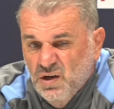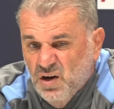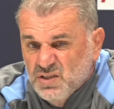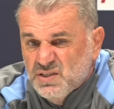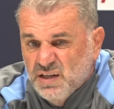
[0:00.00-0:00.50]

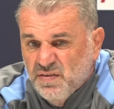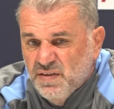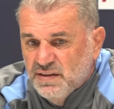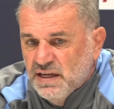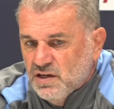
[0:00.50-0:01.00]
I just don't
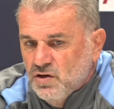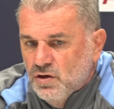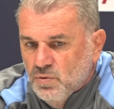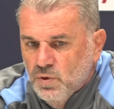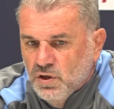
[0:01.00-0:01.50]
think that
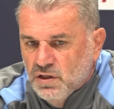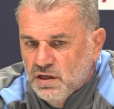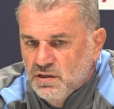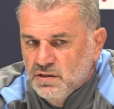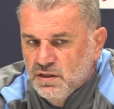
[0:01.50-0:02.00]
kind of
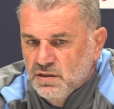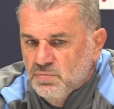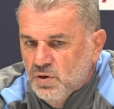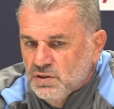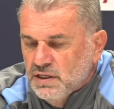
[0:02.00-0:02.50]
workload in the
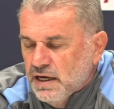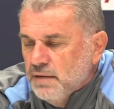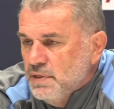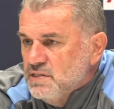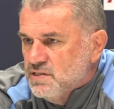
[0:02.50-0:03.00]
modern
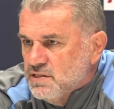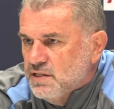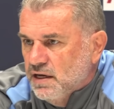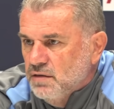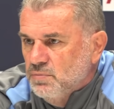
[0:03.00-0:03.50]
game is
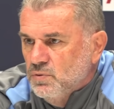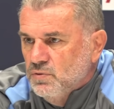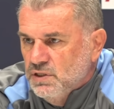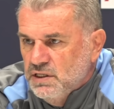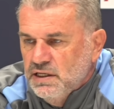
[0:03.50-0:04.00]
sustainable.
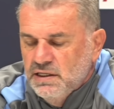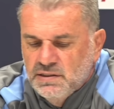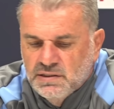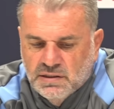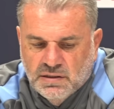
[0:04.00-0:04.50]
You
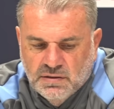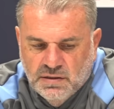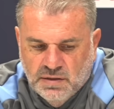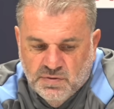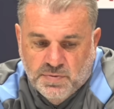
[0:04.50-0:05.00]
need to,
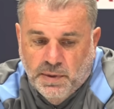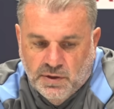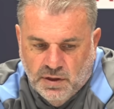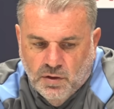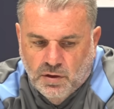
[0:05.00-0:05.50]
you know, we've
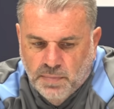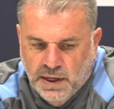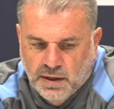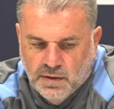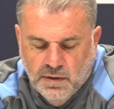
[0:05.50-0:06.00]
spoken a lot
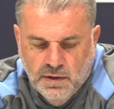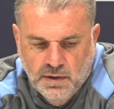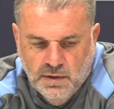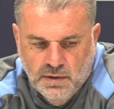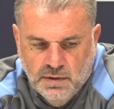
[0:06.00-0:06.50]
about,
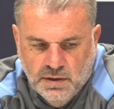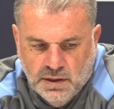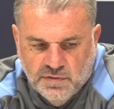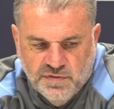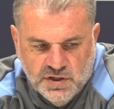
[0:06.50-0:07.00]

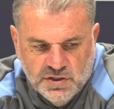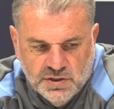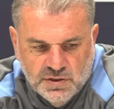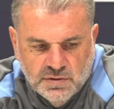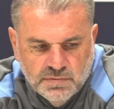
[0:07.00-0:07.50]
you know,
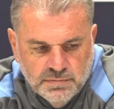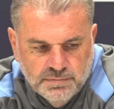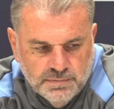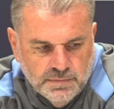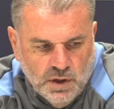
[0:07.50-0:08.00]
fixture
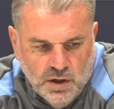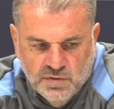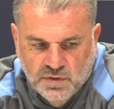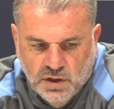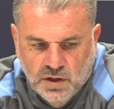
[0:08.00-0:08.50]

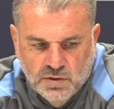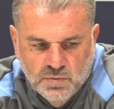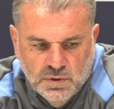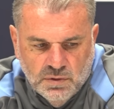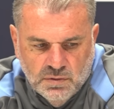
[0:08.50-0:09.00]

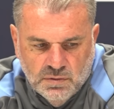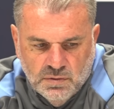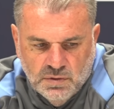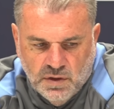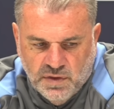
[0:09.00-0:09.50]
overload. Well,
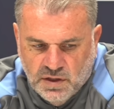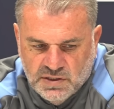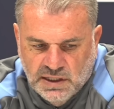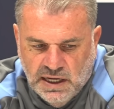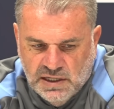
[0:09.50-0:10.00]
and I think I
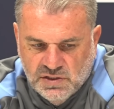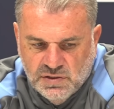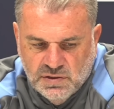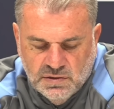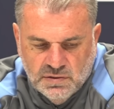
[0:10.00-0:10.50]
said
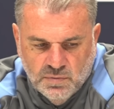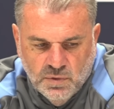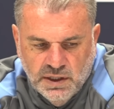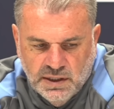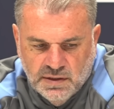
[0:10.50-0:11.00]
last
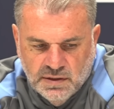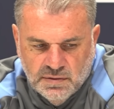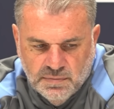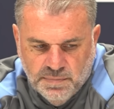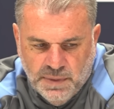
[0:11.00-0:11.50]
week that
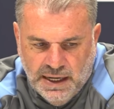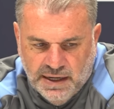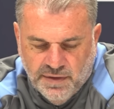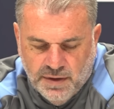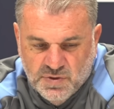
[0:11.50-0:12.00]

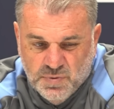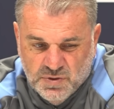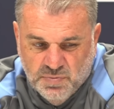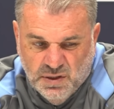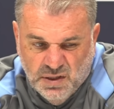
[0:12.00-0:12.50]
part of that
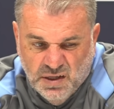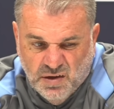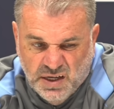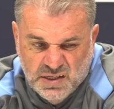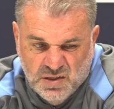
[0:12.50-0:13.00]
responsibility,
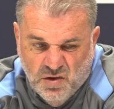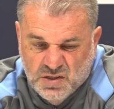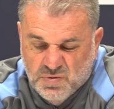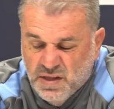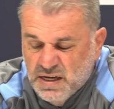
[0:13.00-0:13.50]
I guess,
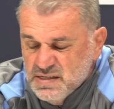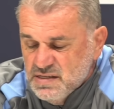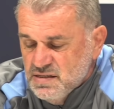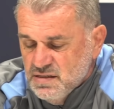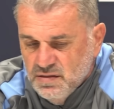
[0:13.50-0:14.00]
lies with
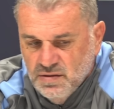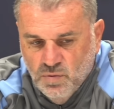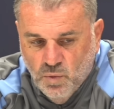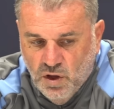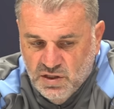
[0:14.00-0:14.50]
us
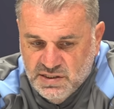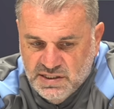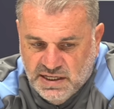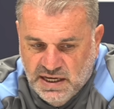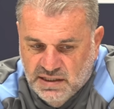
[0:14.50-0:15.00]

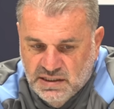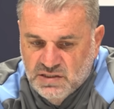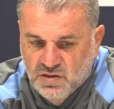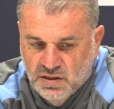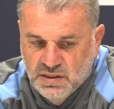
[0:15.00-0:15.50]
whilst the calendar
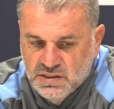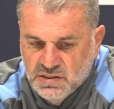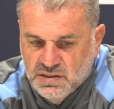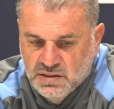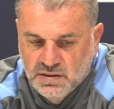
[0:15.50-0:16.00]
is like
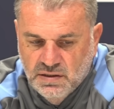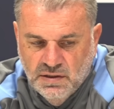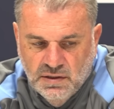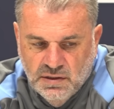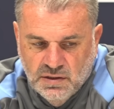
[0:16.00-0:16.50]
this, to
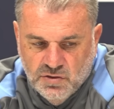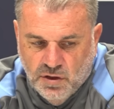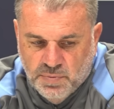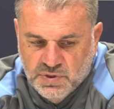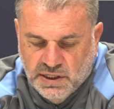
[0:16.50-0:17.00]

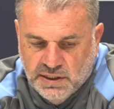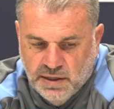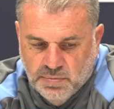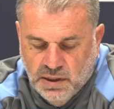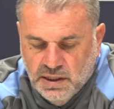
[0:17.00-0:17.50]
try and protect
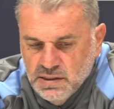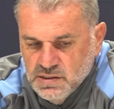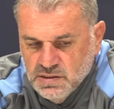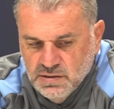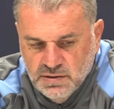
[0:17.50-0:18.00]
our
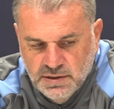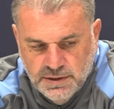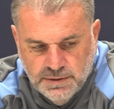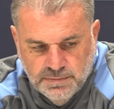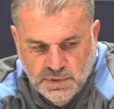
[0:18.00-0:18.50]
players, and
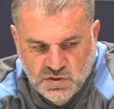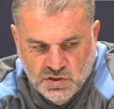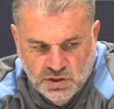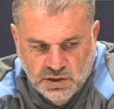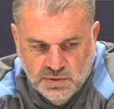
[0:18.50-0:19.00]

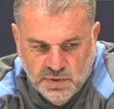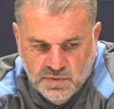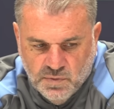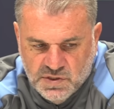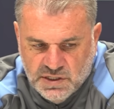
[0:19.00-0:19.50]
certainly
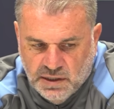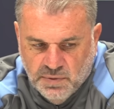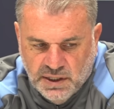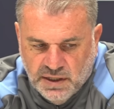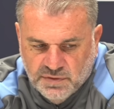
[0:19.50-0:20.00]
with Sonny,
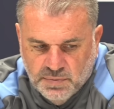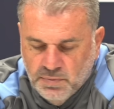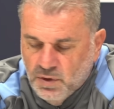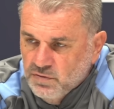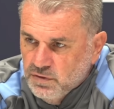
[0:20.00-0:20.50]
we're going to have to be
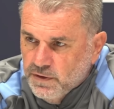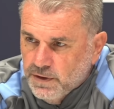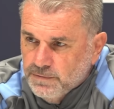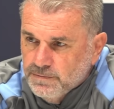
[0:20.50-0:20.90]
mindful of that.